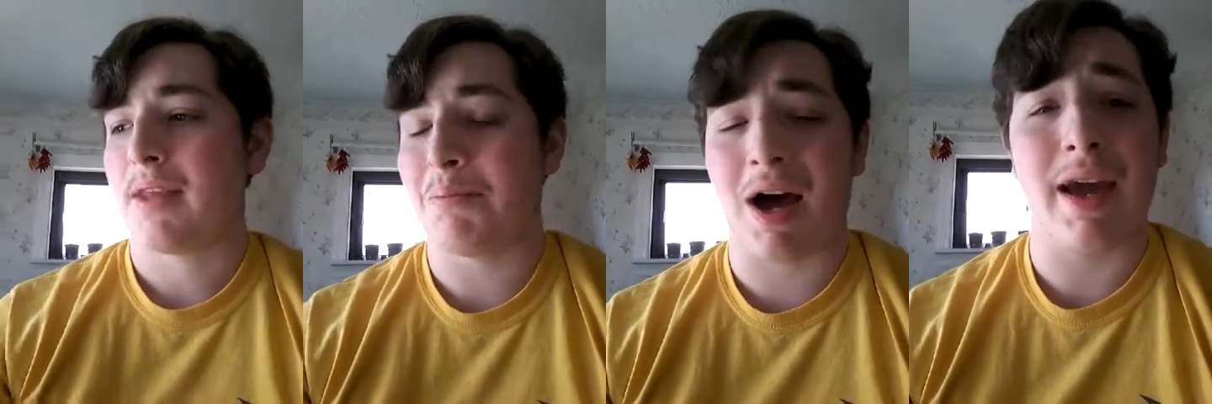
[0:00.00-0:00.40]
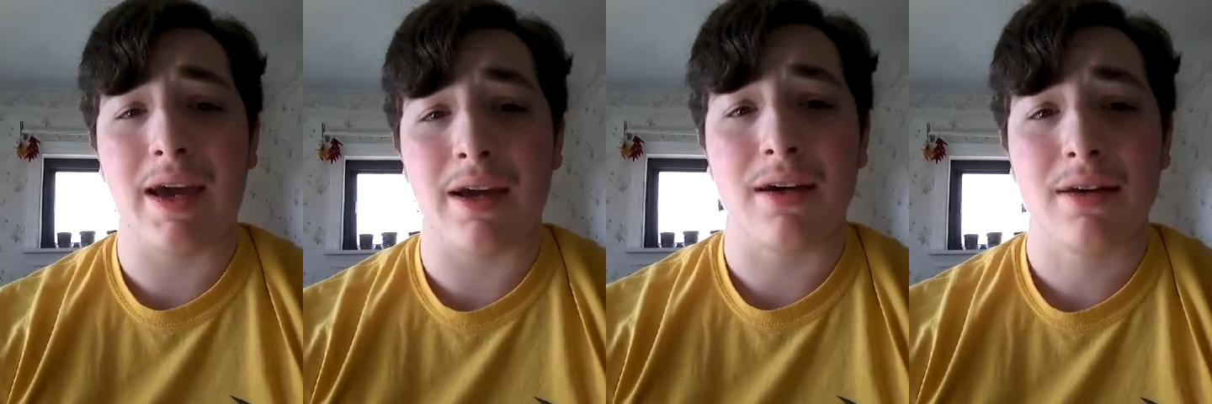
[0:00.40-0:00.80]

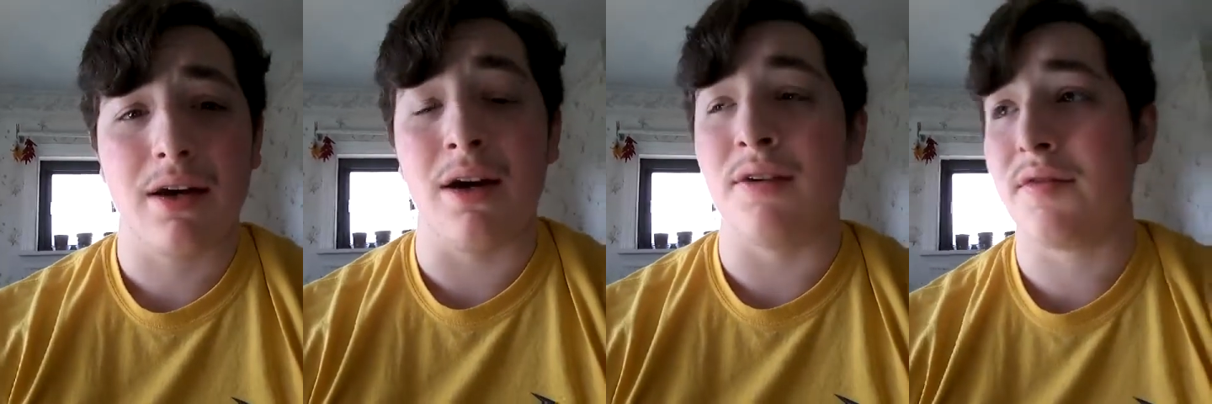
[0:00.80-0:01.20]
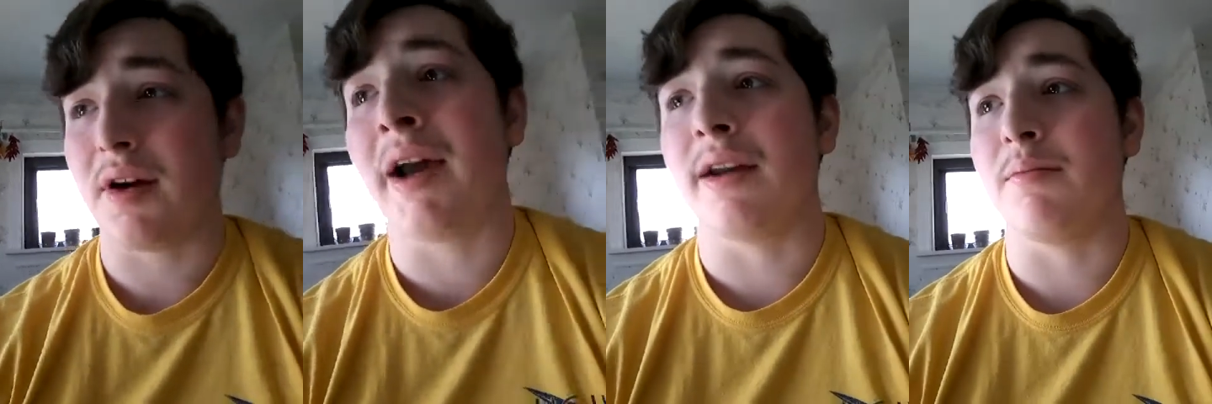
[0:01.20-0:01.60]
buying of
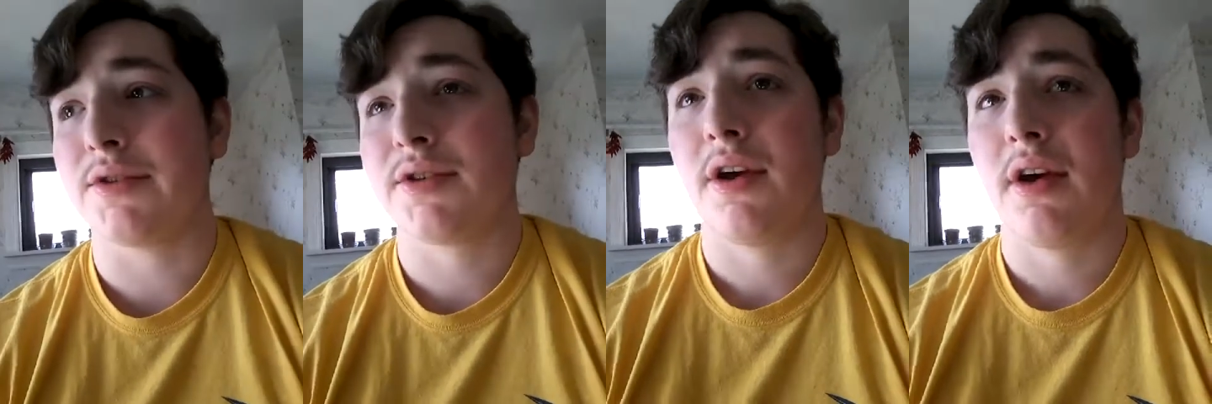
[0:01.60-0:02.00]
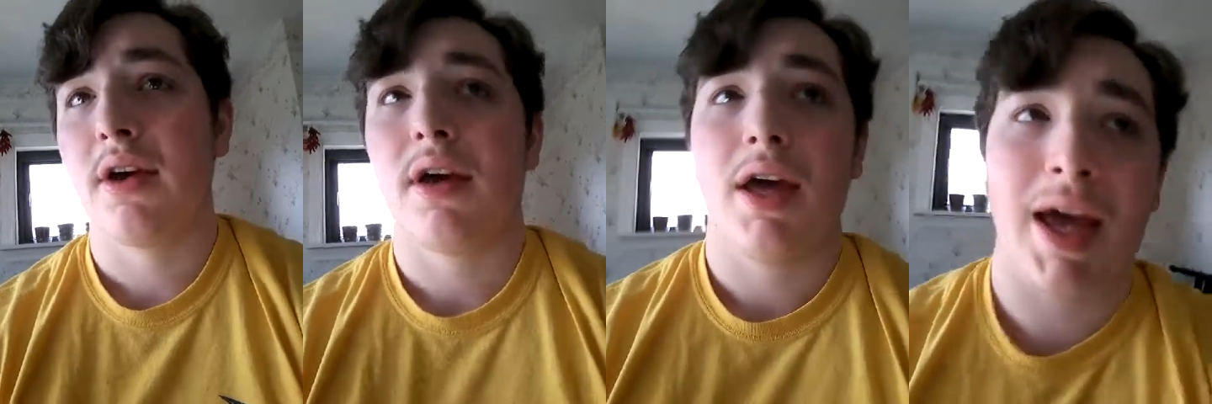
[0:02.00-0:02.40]
items.
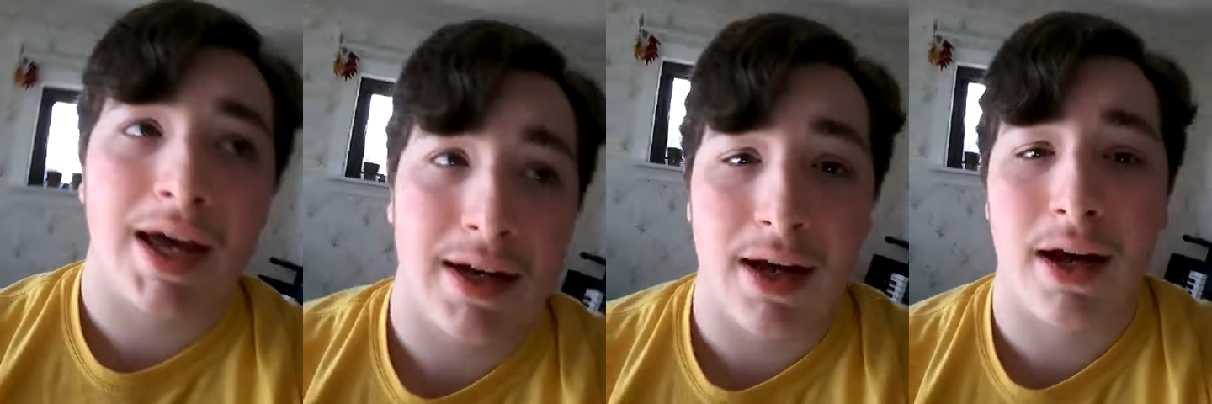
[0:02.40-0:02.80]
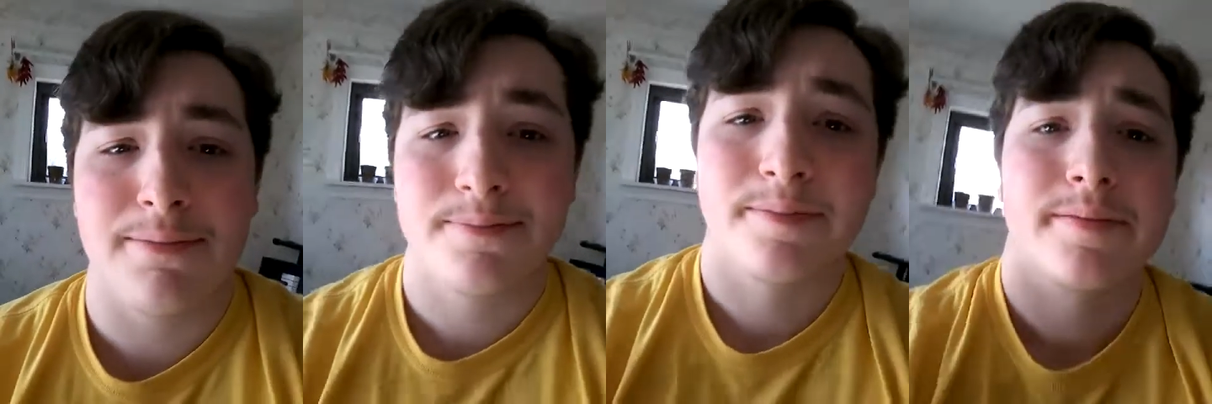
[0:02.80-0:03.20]
And I'm